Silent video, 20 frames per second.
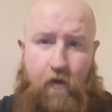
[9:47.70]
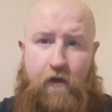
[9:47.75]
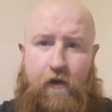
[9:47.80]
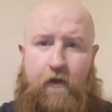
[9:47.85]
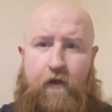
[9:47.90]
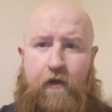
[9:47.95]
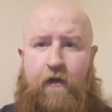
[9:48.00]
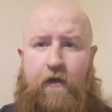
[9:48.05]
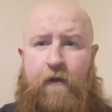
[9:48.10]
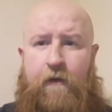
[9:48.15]
want
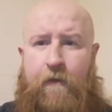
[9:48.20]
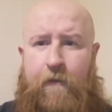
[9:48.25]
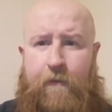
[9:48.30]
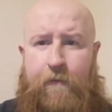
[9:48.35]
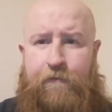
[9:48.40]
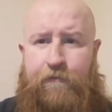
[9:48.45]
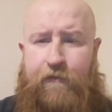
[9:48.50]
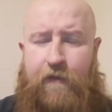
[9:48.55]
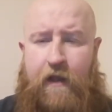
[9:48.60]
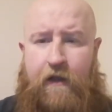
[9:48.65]
to
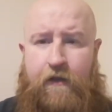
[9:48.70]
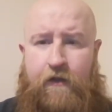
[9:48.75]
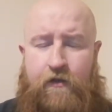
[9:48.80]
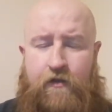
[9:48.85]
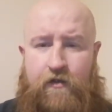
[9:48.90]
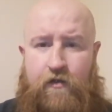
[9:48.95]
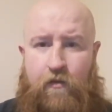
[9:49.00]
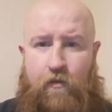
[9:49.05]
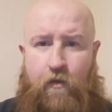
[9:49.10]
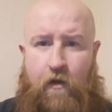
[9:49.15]
I
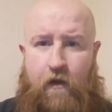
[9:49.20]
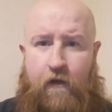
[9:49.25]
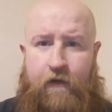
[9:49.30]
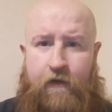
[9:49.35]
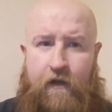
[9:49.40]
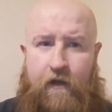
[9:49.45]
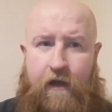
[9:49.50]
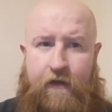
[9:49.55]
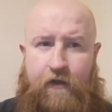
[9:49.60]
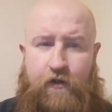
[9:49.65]
used to
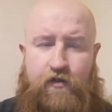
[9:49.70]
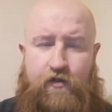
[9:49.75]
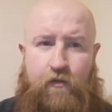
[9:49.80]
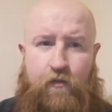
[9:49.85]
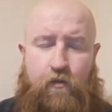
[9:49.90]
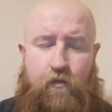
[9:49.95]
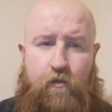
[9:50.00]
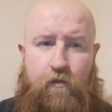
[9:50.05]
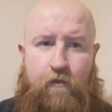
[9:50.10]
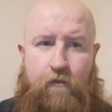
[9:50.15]
want I used to
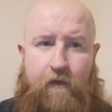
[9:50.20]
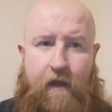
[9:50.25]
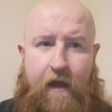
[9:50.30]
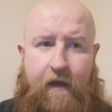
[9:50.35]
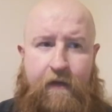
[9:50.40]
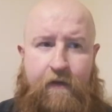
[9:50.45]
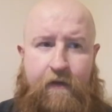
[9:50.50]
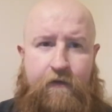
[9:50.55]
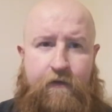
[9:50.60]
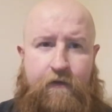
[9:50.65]

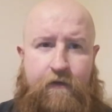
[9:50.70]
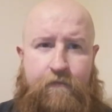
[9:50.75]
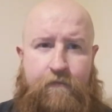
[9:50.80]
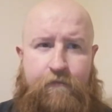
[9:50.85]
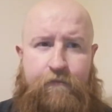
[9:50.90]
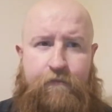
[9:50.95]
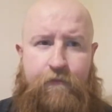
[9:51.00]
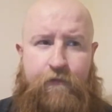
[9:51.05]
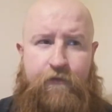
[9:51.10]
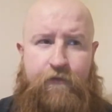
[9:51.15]
like
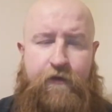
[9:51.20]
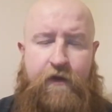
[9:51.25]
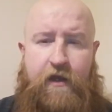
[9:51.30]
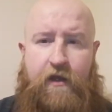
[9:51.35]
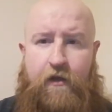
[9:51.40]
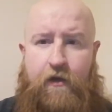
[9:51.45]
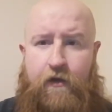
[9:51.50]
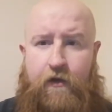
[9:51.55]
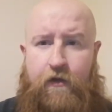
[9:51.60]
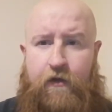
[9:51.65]

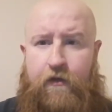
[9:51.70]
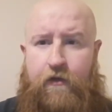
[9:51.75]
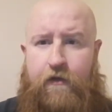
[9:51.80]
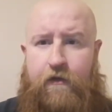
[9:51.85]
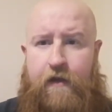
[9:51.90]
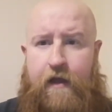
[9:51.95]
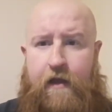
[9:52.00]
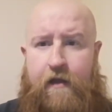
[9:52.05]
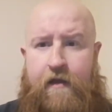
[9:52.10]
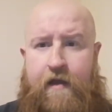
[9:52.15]
fear
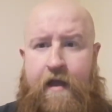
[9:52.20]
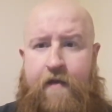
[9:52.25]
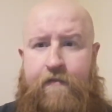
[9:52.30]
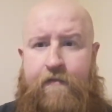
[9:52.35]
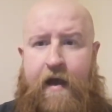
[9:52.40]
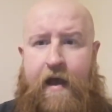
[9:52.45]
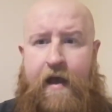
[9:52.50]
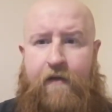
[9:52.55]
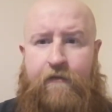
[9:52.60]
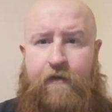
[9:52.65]
like never
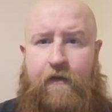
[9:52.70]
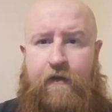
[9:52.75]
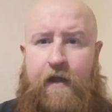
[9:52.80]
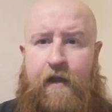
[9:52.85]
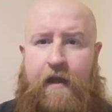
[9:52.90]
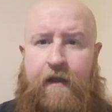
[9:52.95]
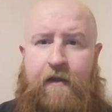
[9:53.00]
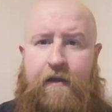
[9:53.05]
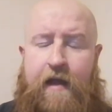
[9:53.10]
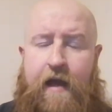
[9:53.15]
having
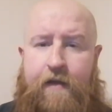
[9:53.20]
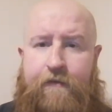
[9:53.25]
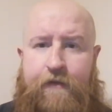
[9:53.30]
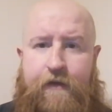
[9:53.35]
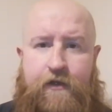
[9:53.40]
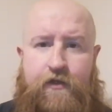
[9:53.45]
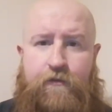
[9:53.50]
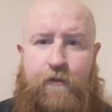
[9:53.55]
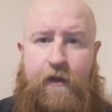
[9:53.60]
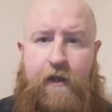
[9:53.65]
any life
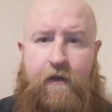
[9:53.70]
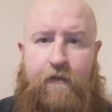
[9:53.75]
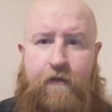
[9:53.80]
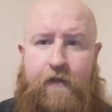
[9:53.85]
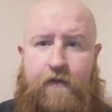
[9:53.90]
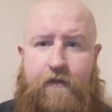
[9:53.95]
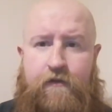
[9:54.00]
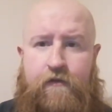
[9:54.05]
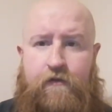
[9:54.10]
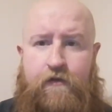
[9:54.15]

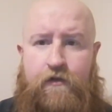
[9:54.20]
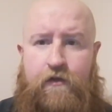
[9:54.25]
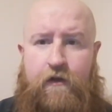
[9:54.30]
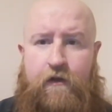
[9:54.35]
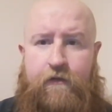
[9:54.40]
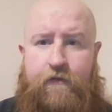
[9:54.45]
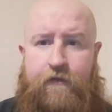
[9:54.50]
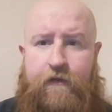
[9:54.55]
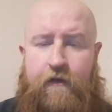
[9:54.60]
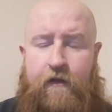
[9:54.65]
experience and
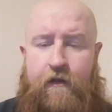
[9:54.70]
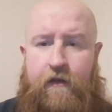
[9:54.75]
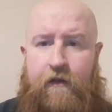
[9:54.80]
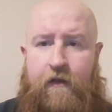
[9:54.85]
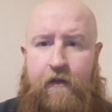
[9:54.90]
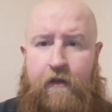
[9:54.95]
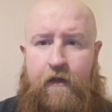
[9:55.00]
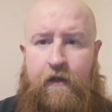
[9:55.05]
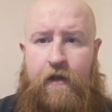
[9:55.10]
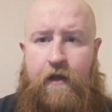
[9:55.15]
stuff.
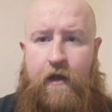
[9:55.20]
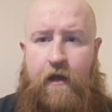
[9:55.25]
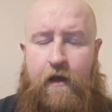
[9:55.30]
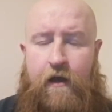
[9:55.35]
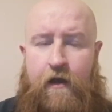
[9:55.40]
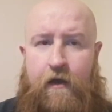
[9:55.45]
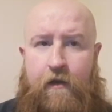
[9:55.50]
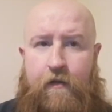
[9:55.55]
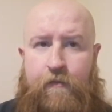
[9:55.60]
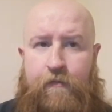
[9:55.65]

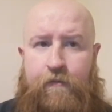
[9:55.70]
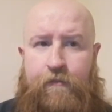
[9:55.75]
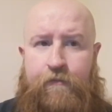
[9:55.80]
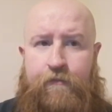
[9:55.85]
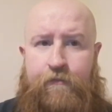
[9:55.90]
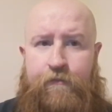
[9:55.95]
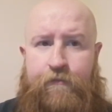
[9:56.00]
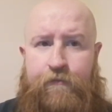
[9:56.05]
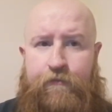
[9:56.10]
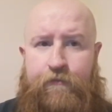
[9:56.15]
Um,
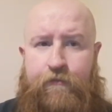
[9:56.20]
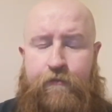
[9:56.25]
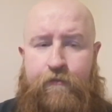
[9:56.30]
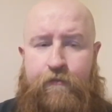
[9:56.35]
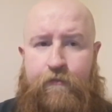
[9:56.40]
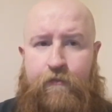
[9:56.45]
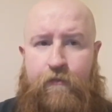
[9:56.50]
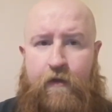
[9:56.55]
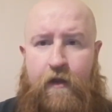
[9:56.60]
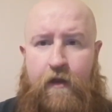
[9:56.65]

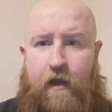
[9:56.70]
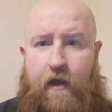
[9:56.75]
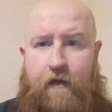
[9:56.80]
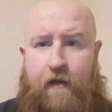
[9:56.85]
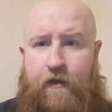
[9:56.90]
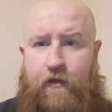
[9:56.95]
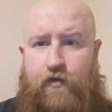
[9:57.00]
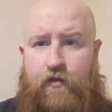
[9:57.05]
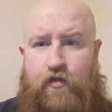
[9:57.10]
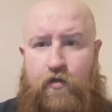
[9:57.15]
and
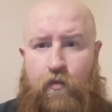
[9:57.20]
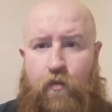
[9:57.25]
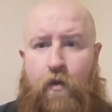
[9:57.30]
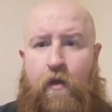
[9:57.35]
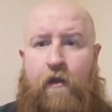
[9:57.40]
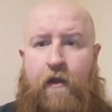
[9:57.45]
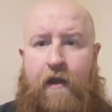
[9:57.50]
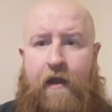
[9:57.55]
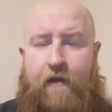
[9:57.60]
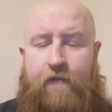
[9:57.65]
I used to
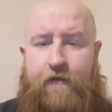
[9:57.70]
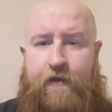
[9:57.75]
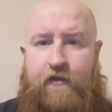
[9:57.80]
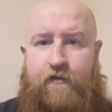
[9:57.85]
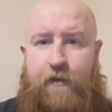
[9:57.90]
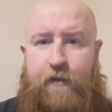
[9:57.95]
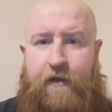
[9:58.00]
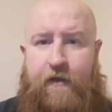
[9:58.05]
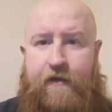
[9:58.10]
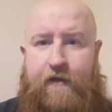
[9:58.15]
want life
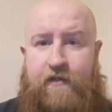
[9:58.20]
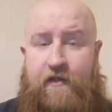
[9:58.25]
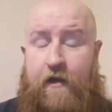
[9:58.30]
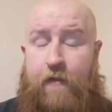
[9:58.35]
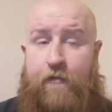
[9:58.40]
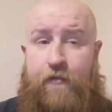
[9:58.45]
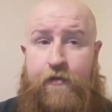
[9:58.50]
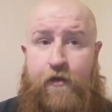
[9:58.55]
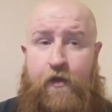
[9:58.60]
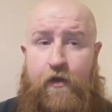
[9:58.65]
experience, and
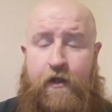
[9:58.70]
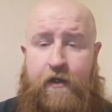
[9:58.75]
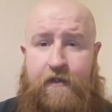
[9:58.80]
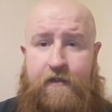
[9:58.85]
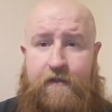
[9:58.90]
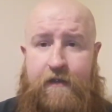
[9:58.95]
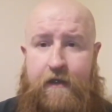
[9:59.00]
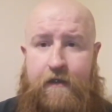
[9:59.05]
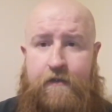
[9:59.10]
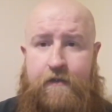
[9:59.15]
I'm
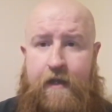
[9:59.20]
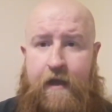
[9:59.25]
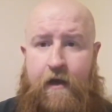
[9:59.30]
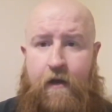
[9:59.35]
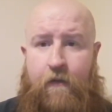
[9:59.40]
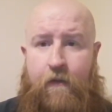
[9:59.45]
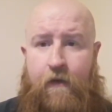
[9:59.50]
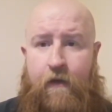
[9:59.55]
36 now,